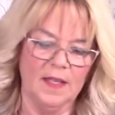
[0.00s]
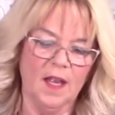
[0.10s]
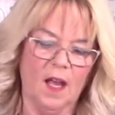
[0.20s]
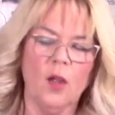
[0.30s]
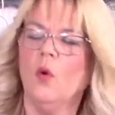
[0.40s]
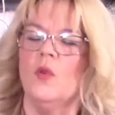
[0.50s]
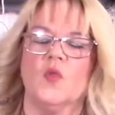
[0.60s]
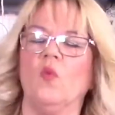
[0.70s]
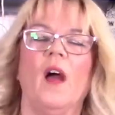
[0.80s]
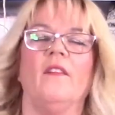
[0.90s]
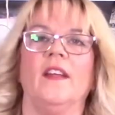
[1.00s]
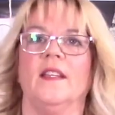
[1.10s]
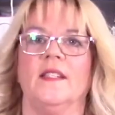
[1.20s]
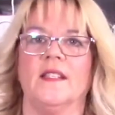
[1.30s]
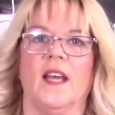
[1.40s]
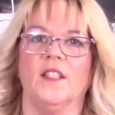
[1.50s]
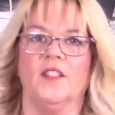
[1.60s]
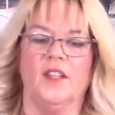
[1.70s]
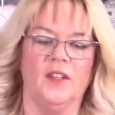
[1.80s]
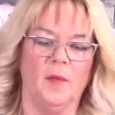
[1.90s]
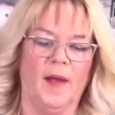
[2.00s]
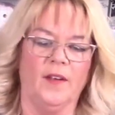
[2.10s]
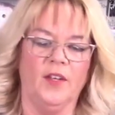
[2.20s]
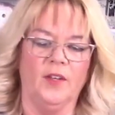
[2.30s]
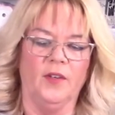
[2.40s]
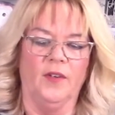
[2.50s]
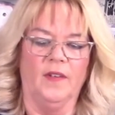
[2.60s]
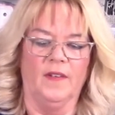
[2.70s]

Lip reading: I always worry at this stage, I don't know about you.